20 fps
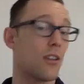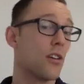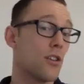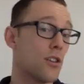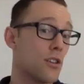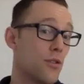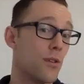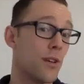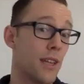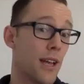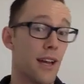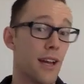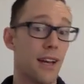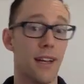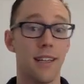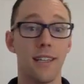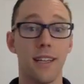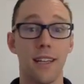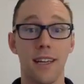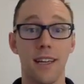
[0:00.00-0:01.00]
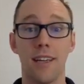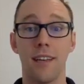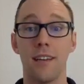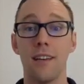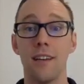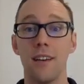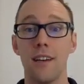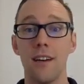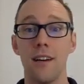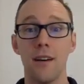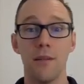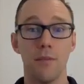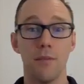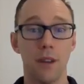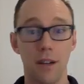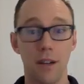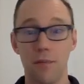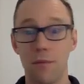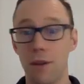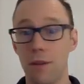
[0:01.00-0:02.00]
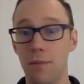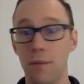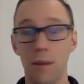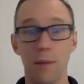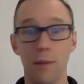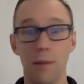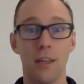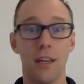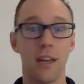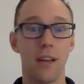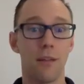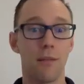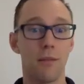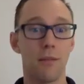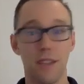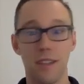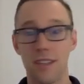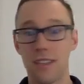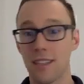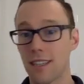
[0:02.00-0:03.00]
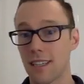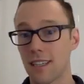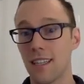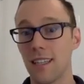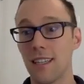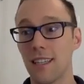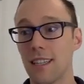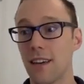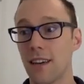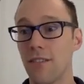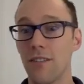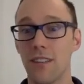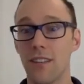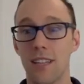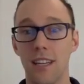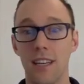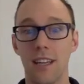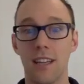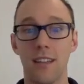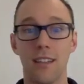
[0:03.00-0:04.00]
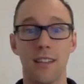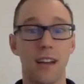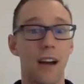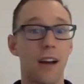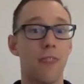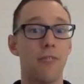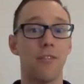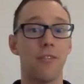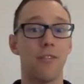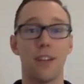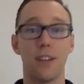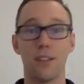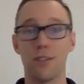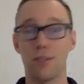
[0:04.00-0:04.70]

aren't doing that 18, but might be able to get up into the 16, 17 time flight.